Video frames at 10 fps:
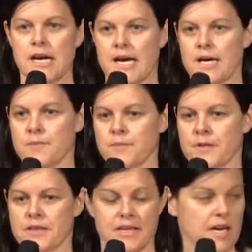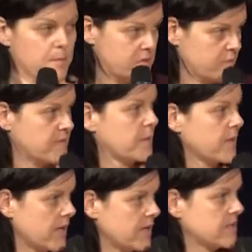that comes from some
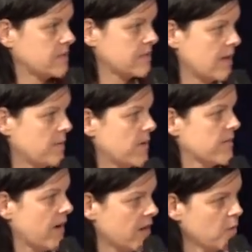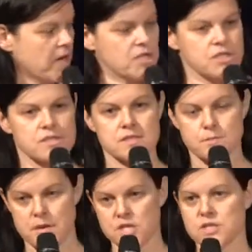of these evaluations
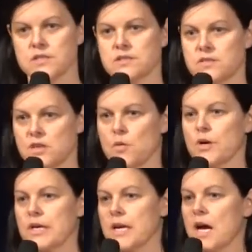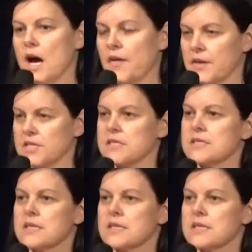and measures and so on, I think